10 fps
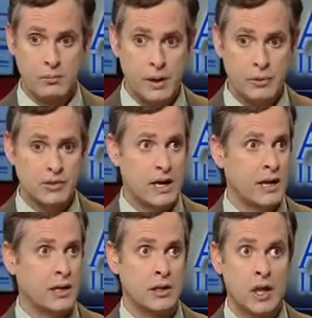people
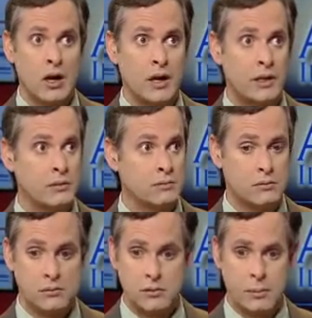standing in
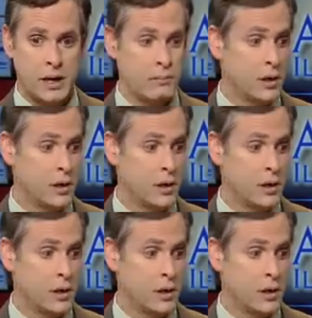line to buy